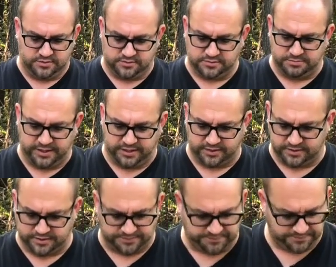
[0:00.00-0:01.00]
to make
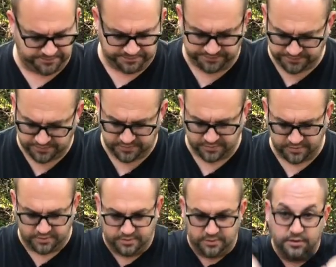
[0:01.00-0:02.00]
a,
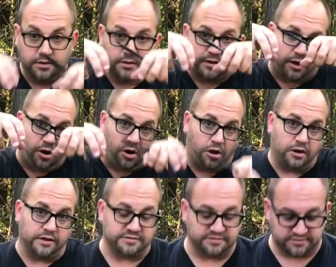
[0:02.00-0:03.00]
like a
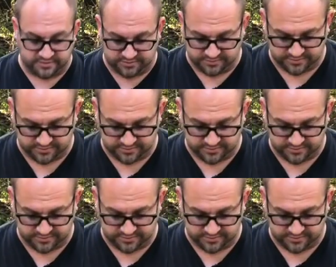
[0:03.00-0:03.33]
harness